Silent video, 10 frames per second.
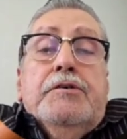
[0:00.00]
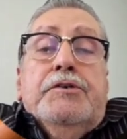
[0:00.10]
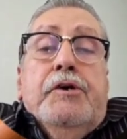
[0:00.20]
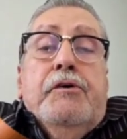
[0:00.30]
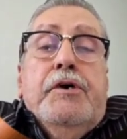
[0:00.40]

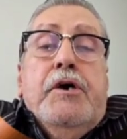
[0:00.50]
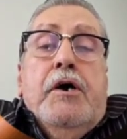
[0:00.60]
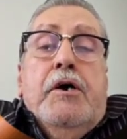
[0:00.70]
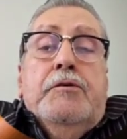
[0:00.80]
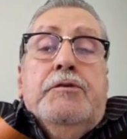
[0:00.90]
theory
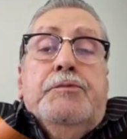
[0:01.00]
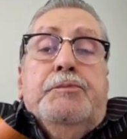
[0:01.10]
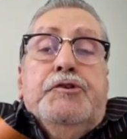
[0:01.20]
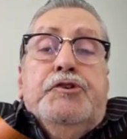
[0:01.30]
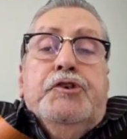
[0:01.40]
on
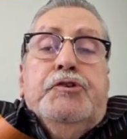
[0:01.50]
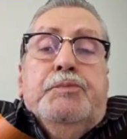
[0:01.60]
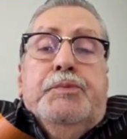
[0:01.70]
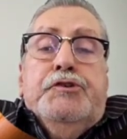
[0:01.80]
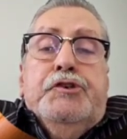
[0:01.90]

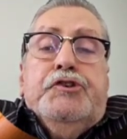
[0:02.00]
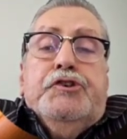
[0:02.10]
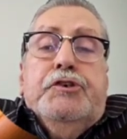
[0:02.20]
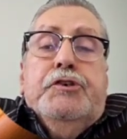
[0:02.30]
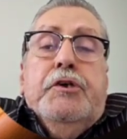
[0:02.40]

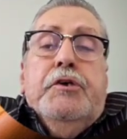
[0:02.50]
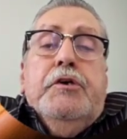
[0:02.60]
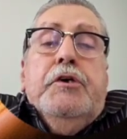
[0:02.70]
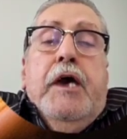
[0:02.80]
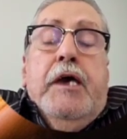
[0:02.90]
position
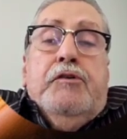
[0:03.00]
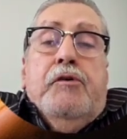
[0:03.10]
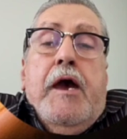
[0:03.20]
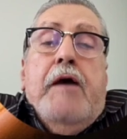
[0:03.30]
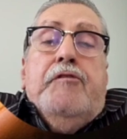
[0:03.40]
and
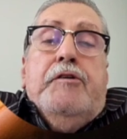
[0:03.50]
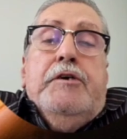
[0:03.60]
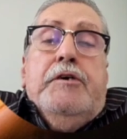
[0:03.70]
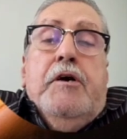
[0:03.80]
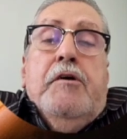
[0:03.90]

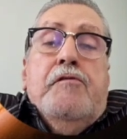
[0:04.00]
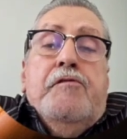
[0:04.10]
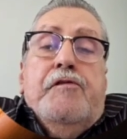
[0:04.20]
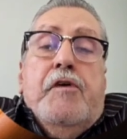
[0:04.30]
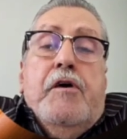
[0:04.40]
gravity
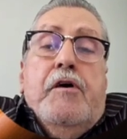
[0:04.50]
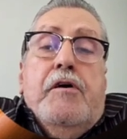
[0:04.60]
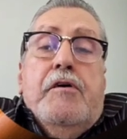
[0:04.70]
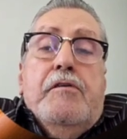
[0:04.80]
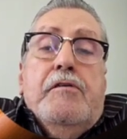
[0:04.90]
of
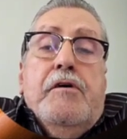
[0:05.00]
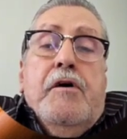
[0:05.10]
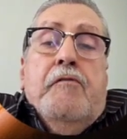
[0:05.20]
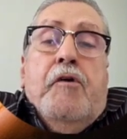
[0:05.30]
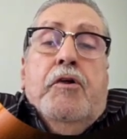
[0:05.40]

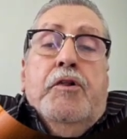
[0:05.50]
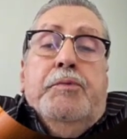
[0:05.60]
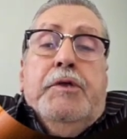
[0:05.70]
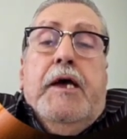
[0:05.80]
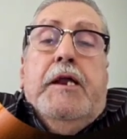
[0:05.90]
all
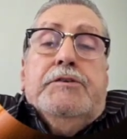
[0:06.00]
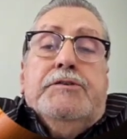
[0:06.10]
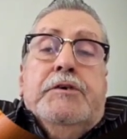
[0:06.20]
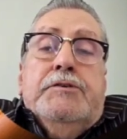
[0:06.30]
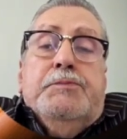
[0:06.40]
the
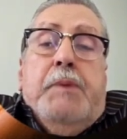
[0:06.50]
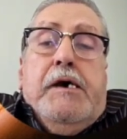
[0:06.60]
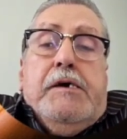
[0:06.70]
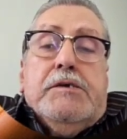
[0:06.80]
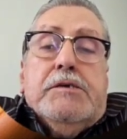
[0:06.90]
planets in
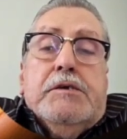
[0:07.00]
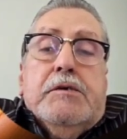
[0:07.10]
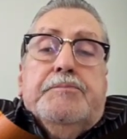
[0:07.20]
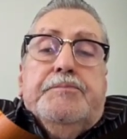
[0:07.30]
space.